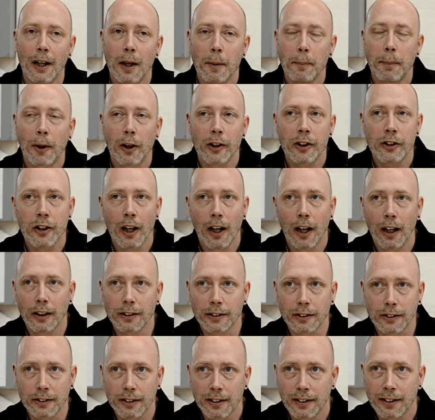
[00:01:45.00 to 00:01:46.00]
By
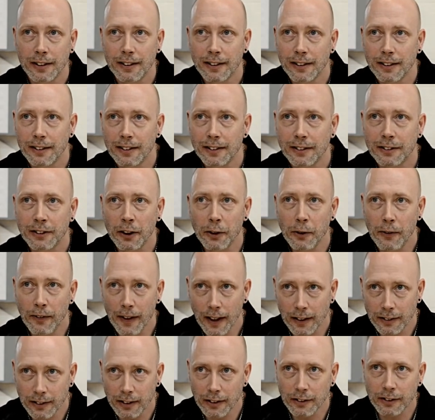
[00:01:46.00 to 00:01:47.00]
chance.
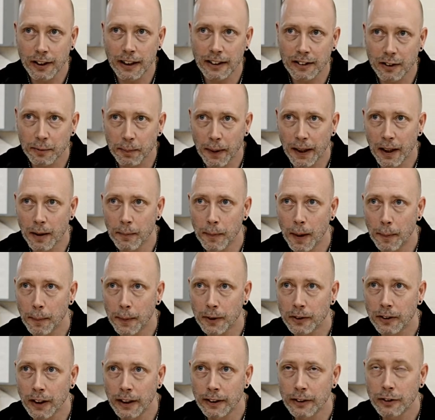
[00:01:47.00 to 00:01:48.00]
2006 I've been a member
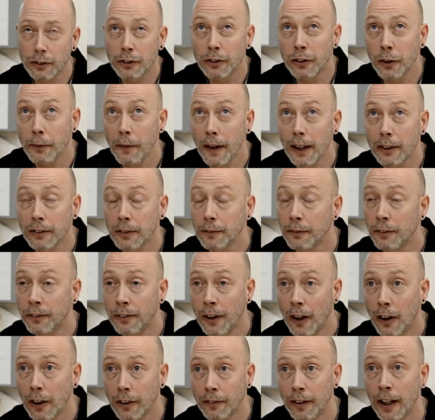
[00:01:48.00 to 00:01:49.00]
since,
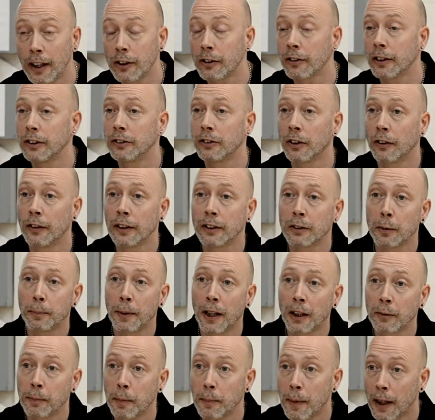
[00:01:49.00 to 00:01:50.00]
2005 actually, sorry, to
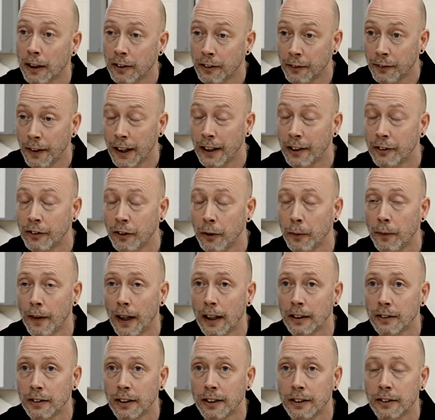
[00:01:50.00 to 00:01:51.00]
pass the last bit of
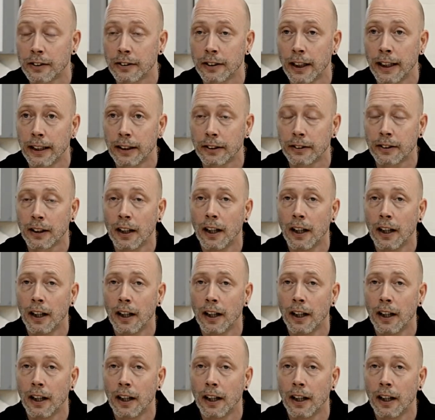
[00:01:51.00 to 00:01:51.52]
2006.